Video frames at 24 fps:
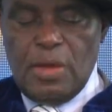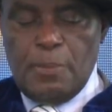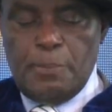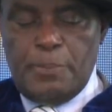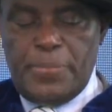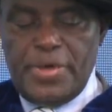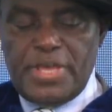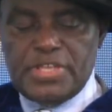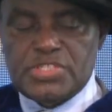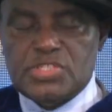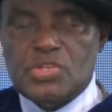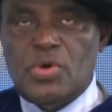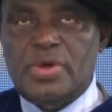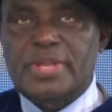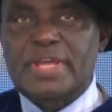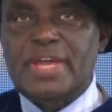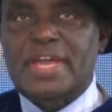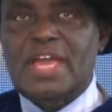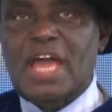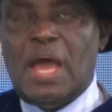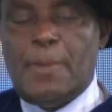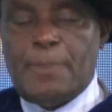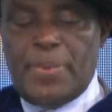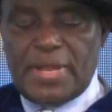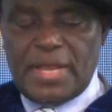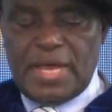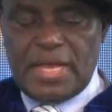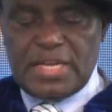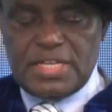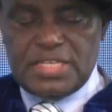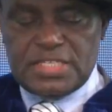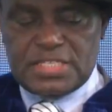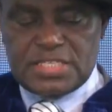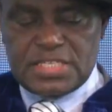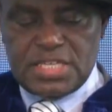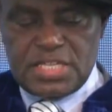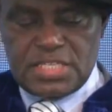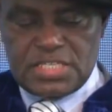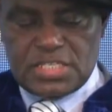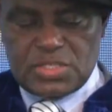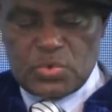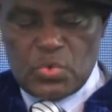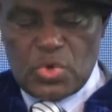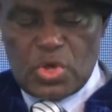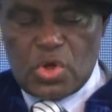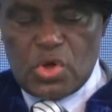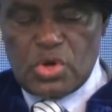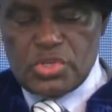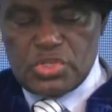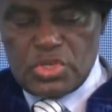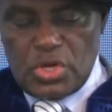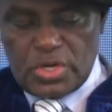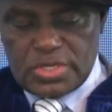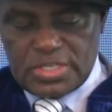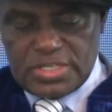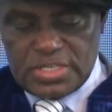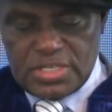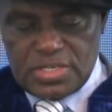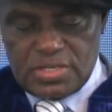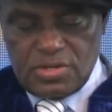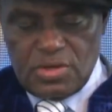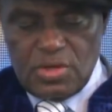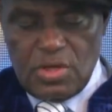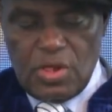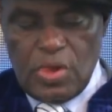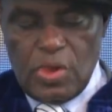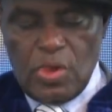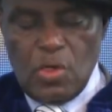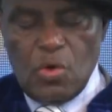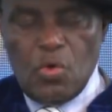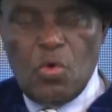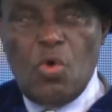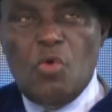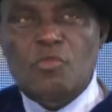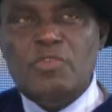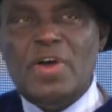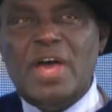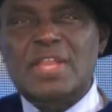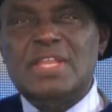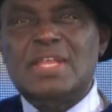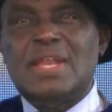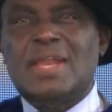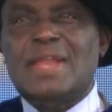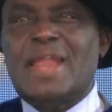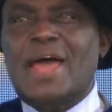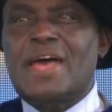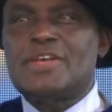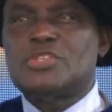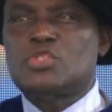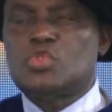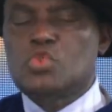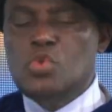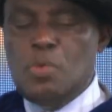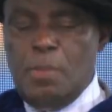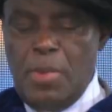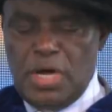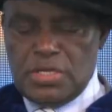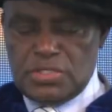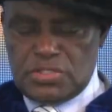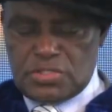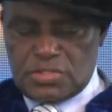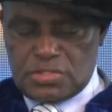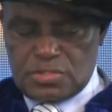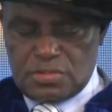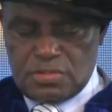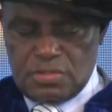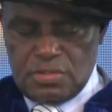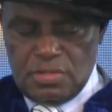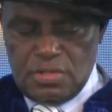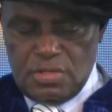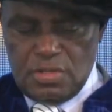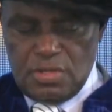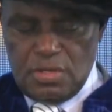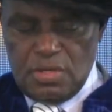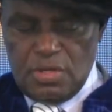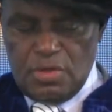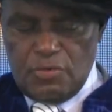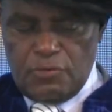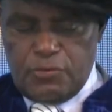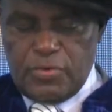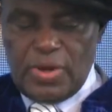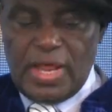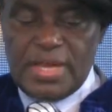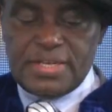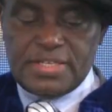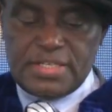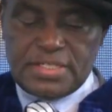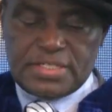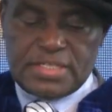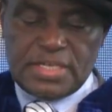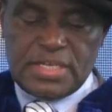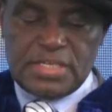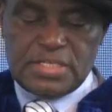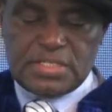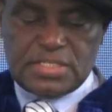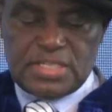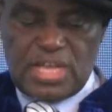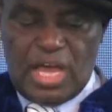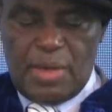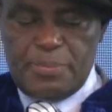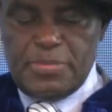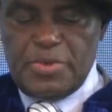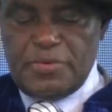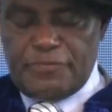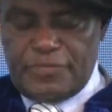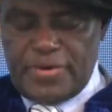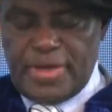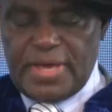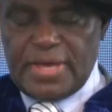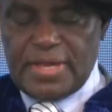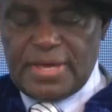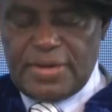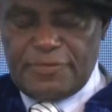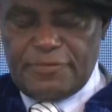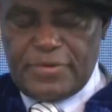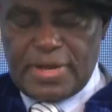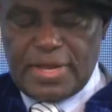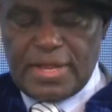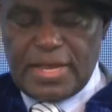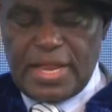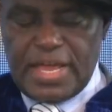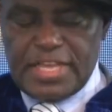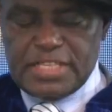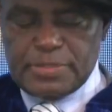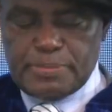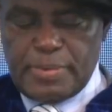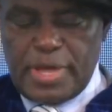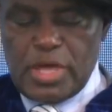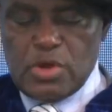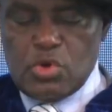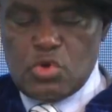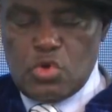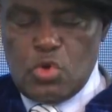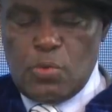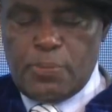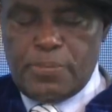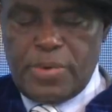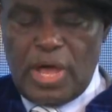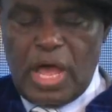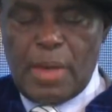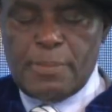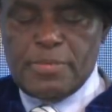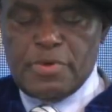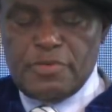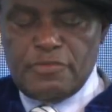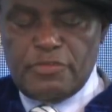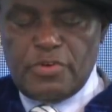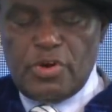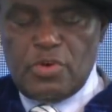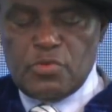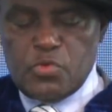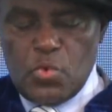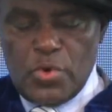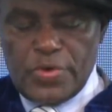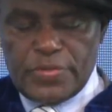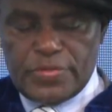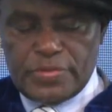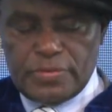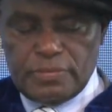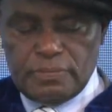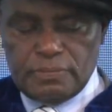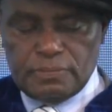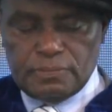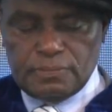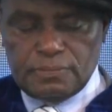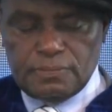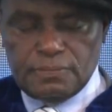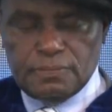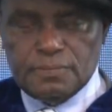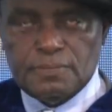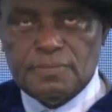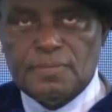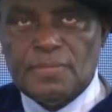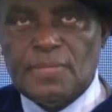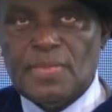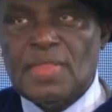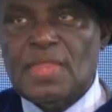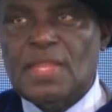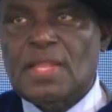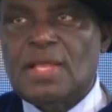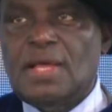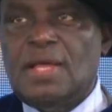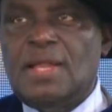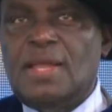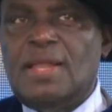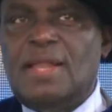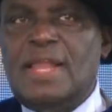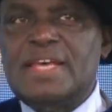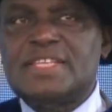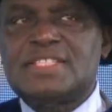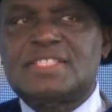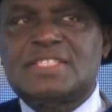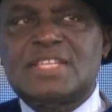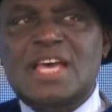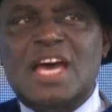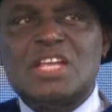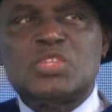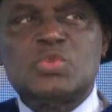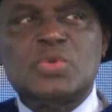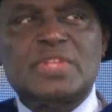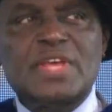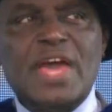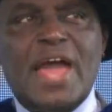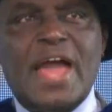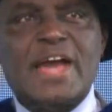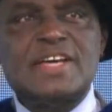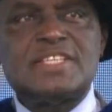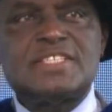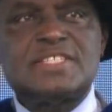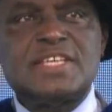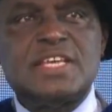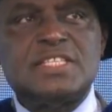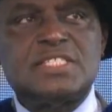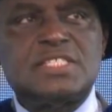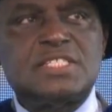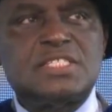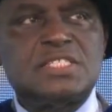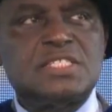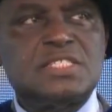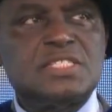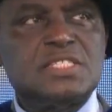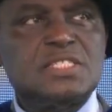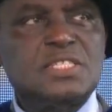based on the gap analysis we conducted over the last 2 months. Fuller details have been finalized by the group I'm involved with. Let's start with access.